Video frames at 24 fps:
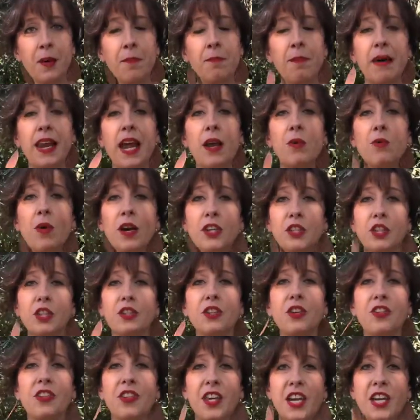But I want you
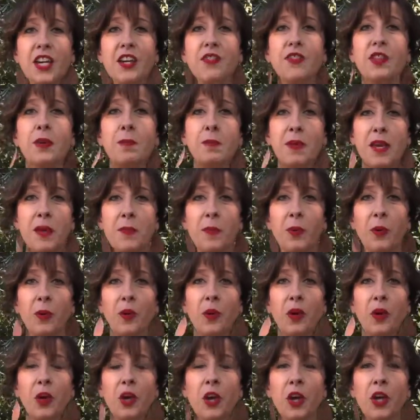to think of the people